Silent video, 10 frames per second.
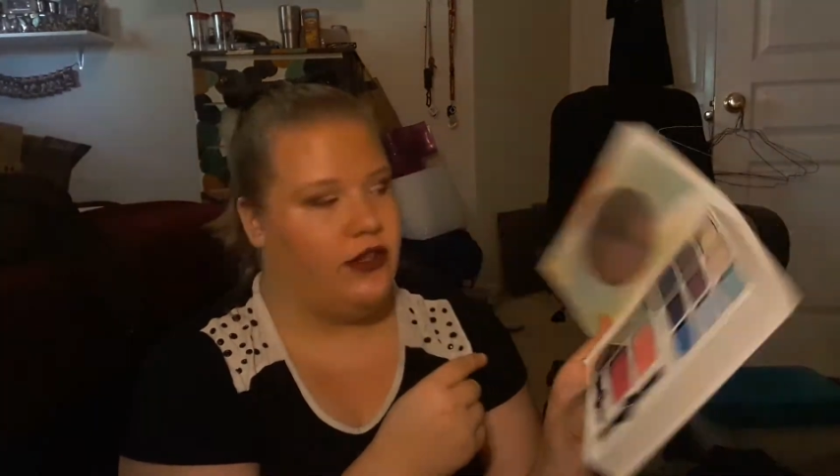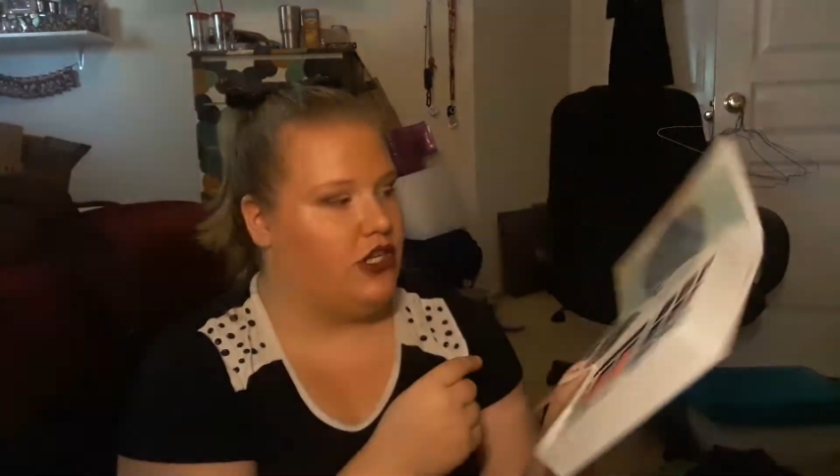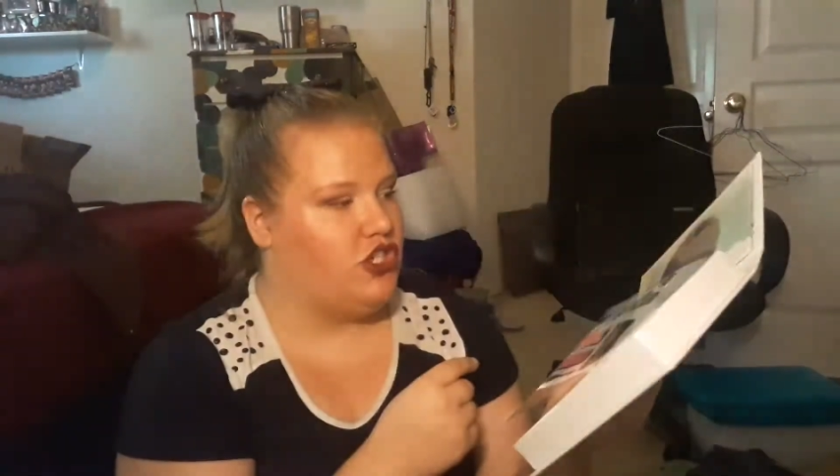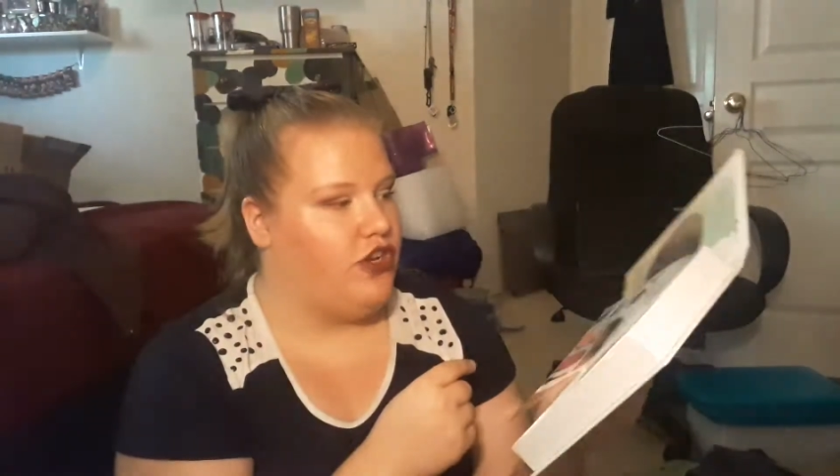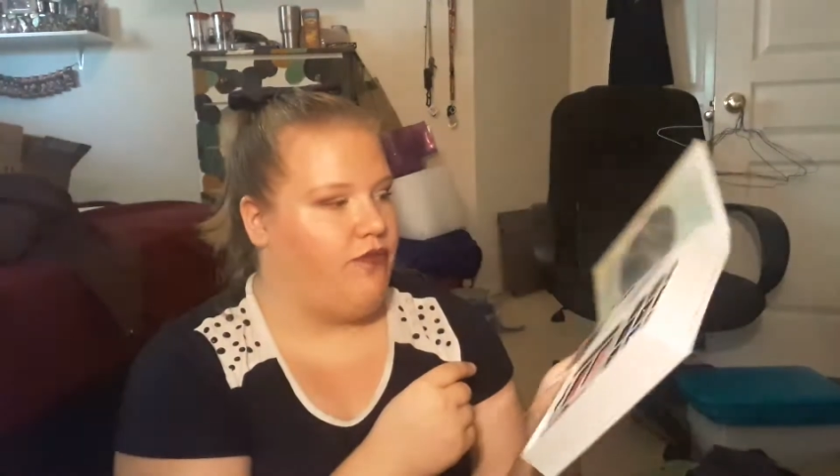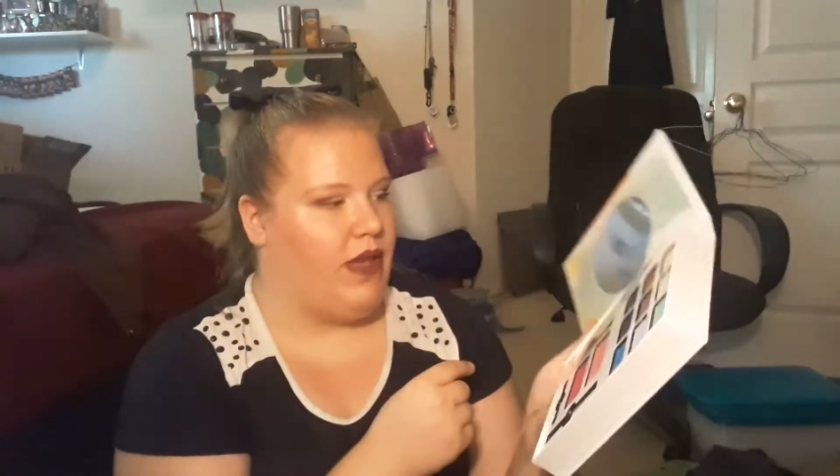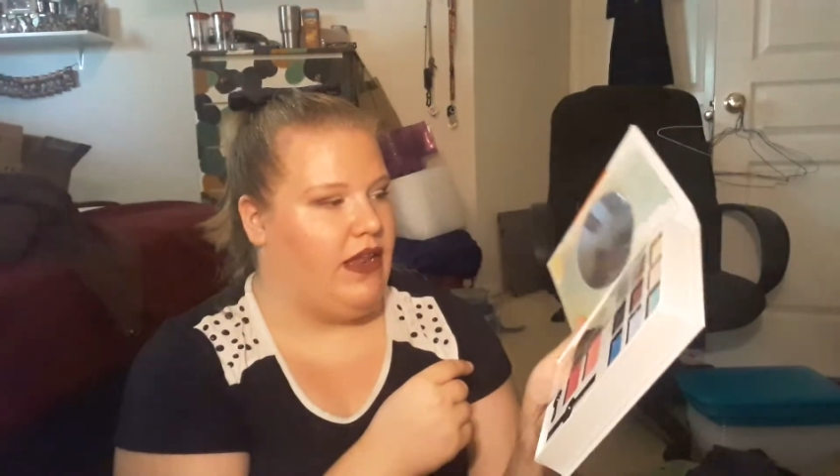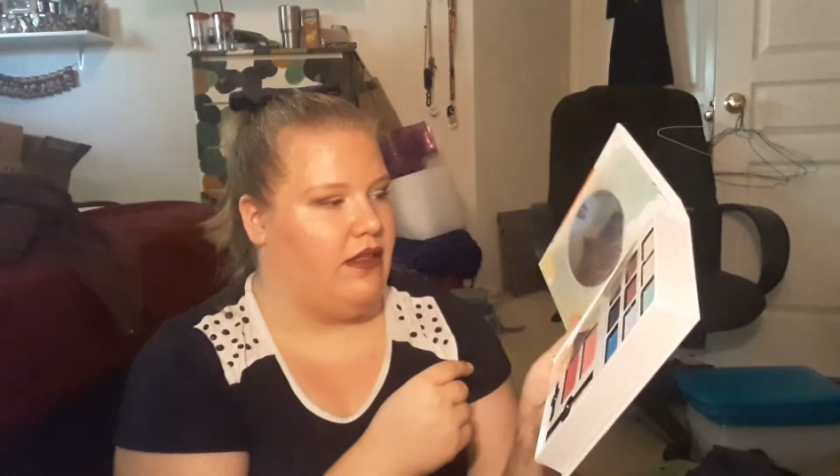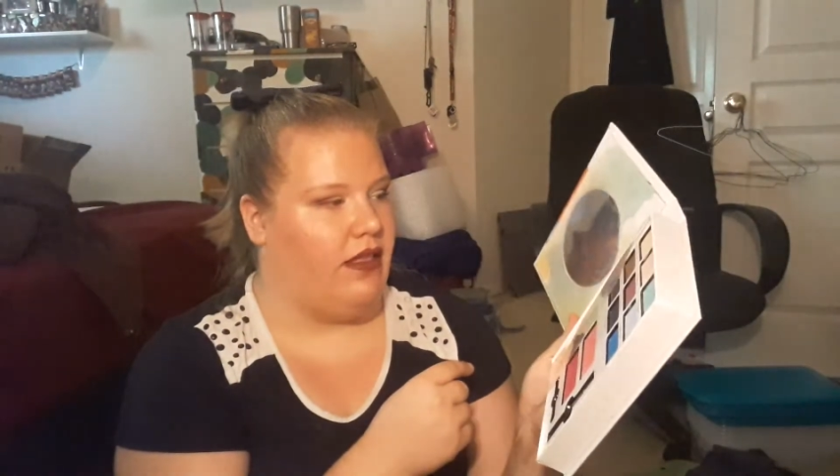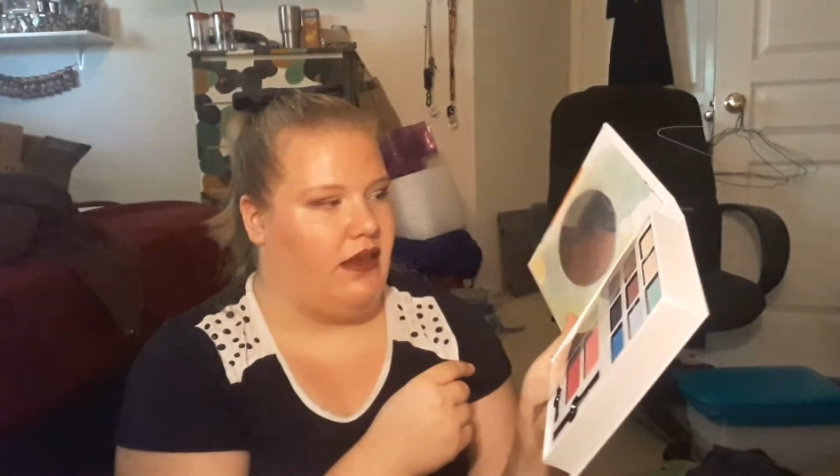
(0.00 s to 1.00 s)
They should have
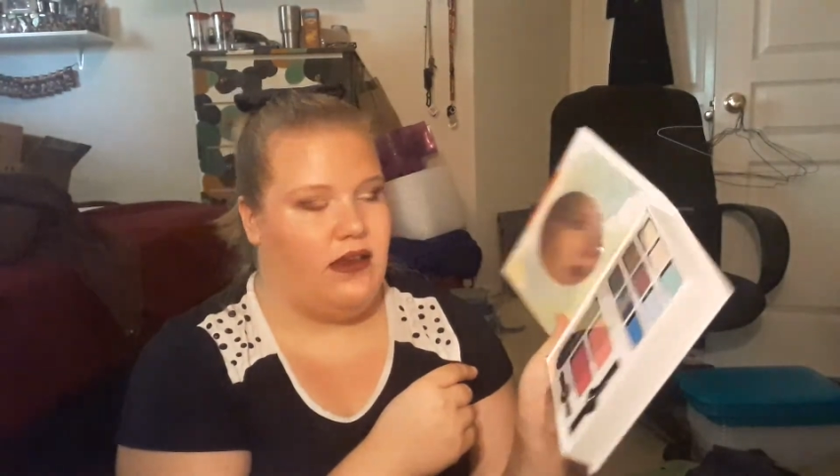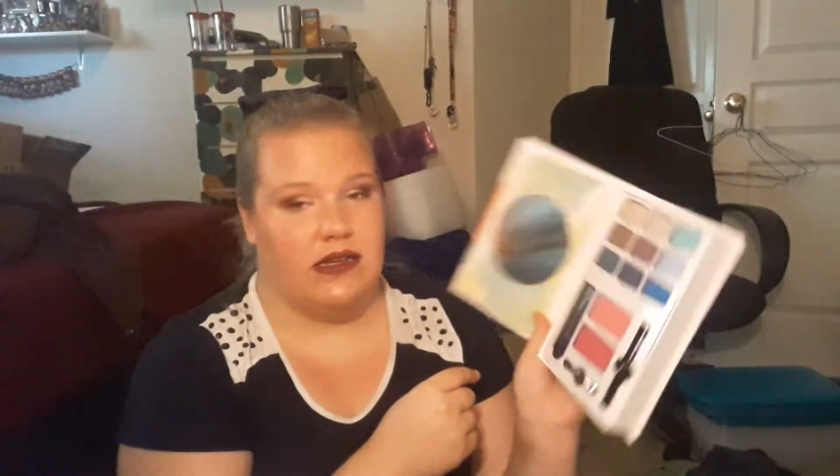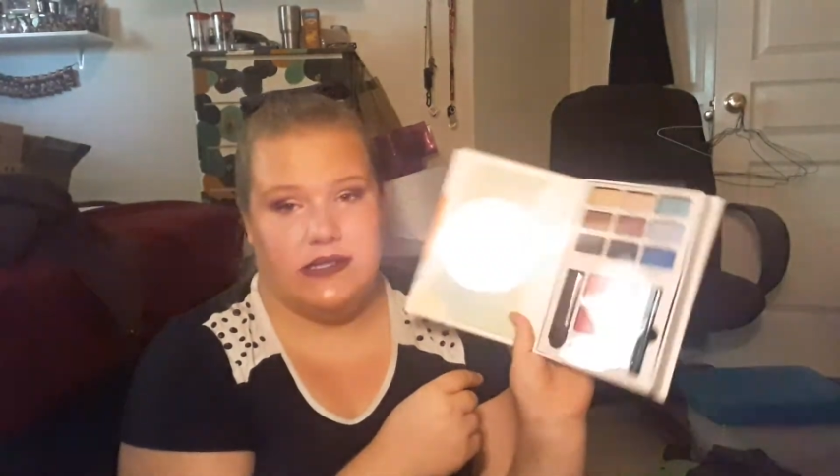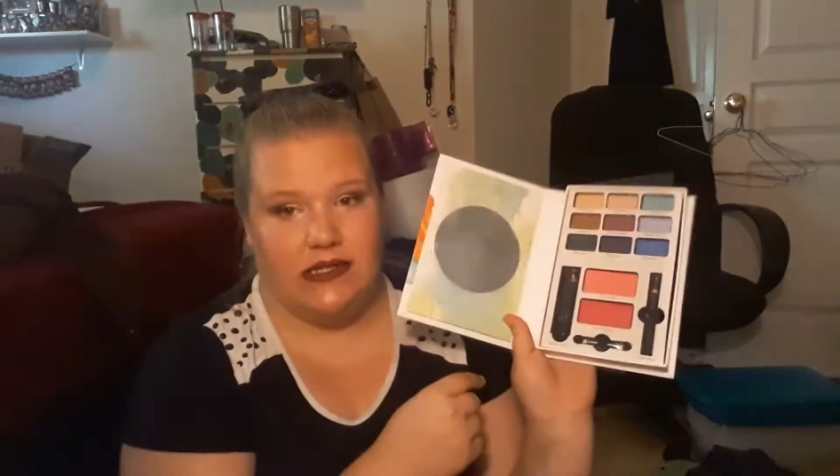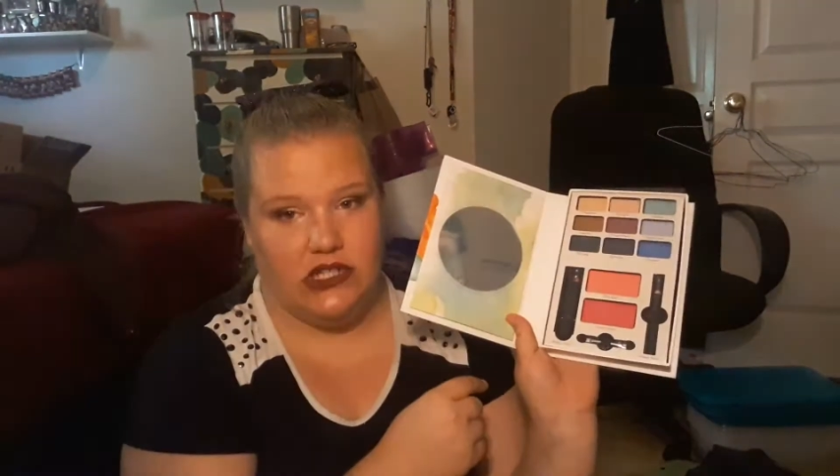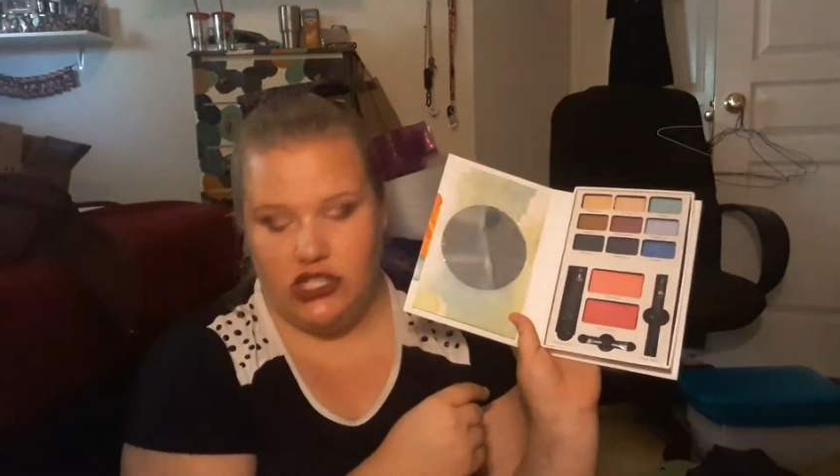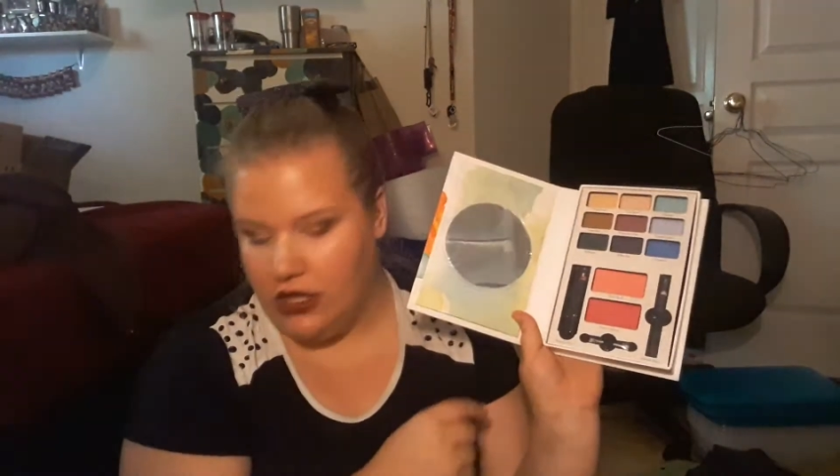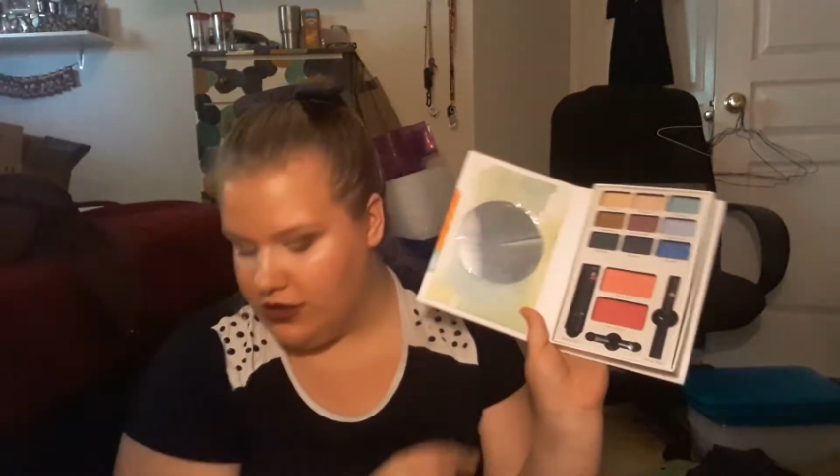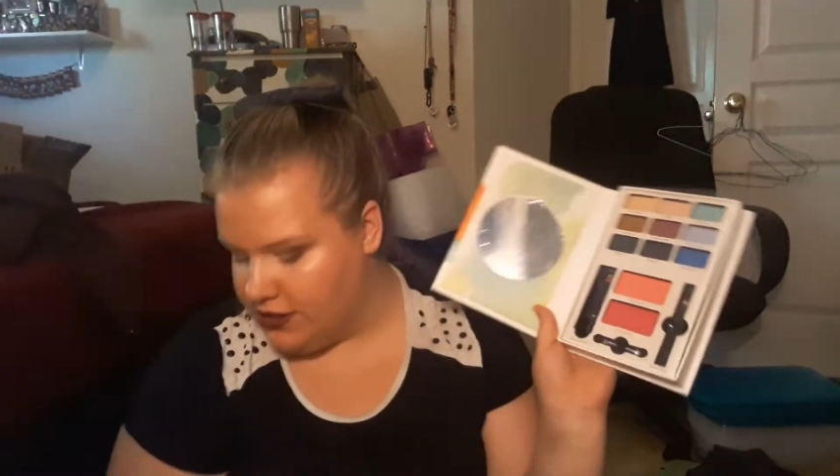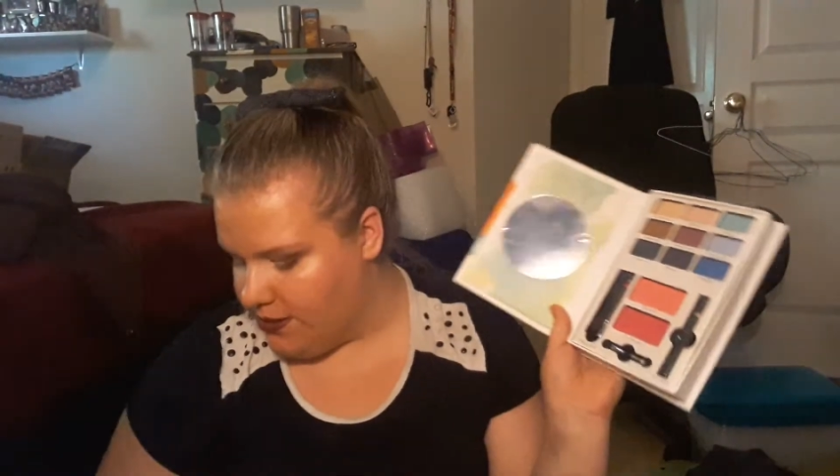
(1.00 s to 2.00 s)
made it like a
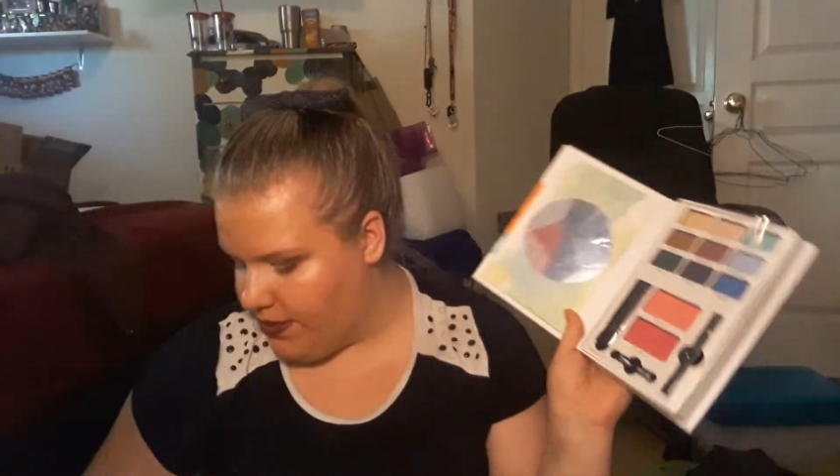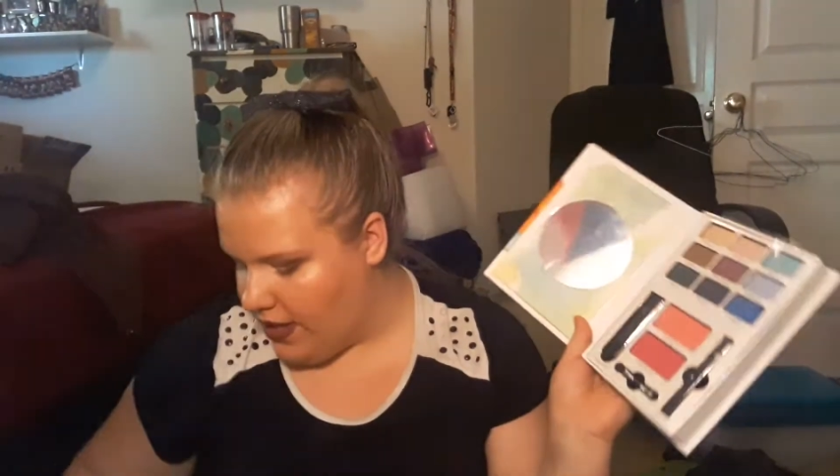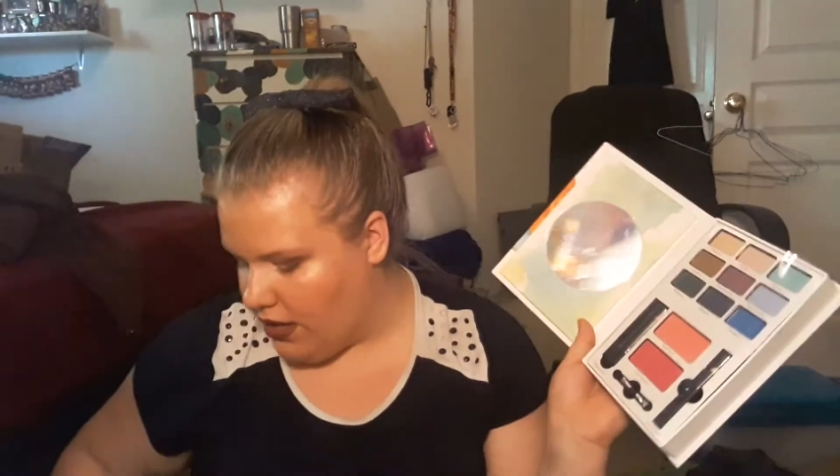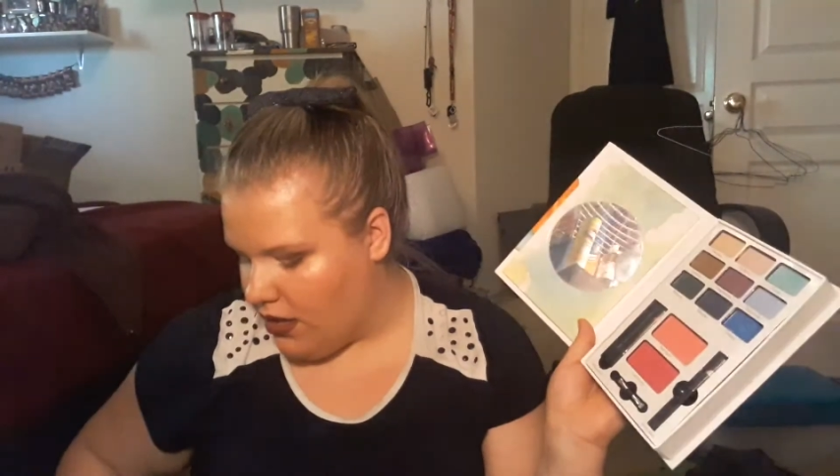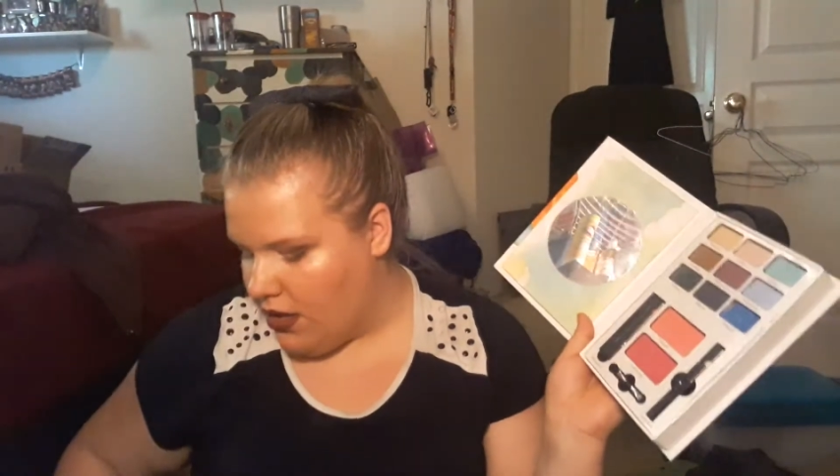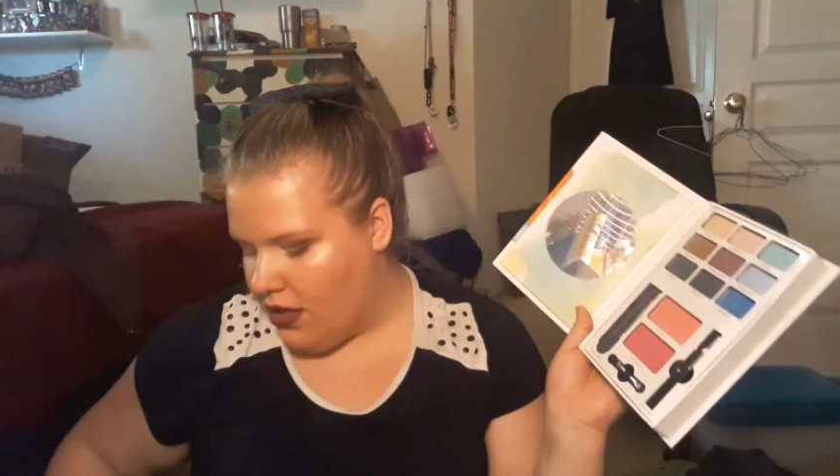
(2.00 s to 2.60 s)
seashell or something.